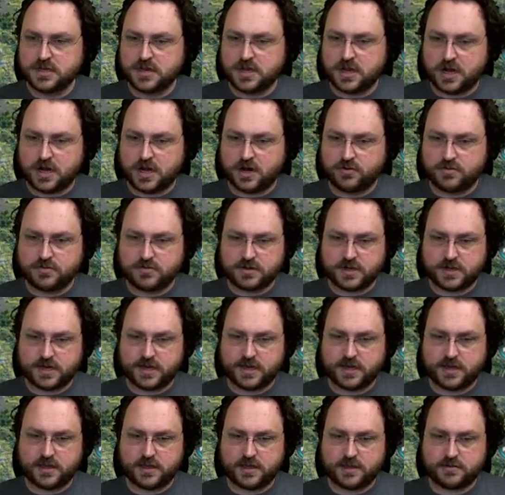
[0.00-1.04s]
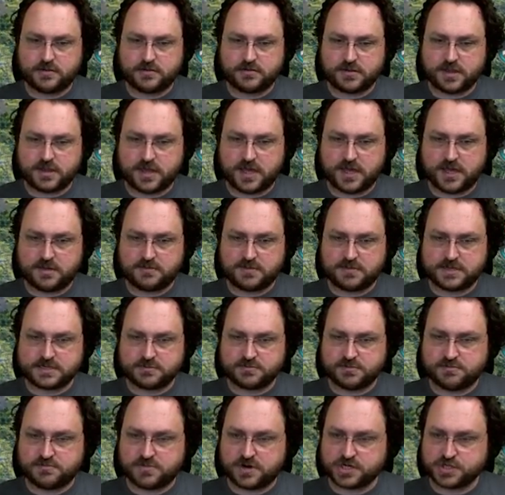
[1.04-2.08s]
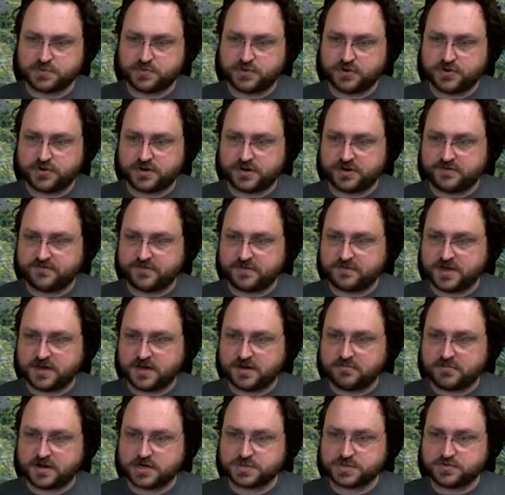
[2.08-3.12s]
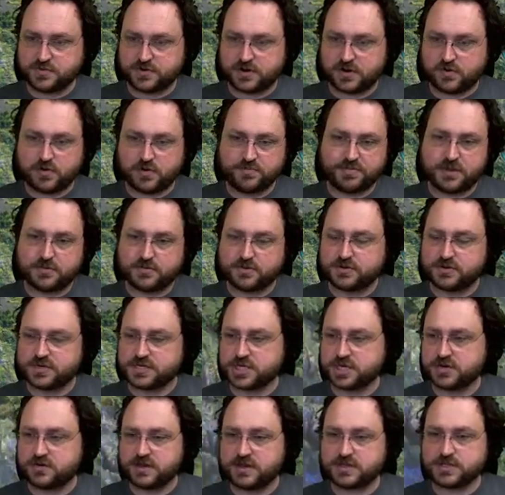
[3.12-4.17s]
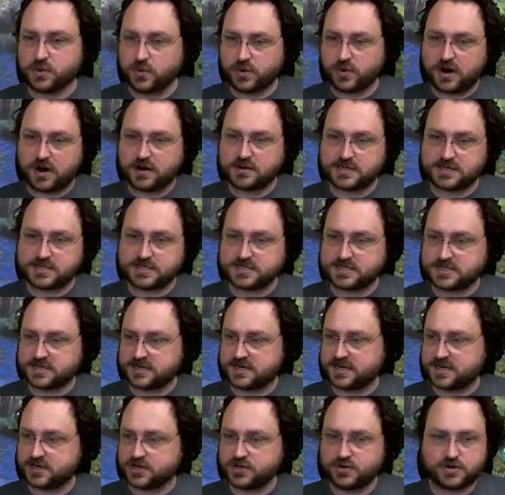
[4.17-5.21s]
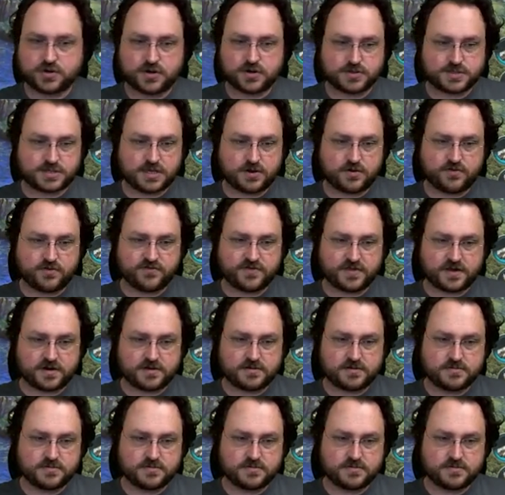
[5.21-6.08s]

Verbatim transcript: Oh, I can't because I'm in march mode, and if I'm not in march mode, I won't be able to reach anyway, so regardless, it's going to take two turns to get over there.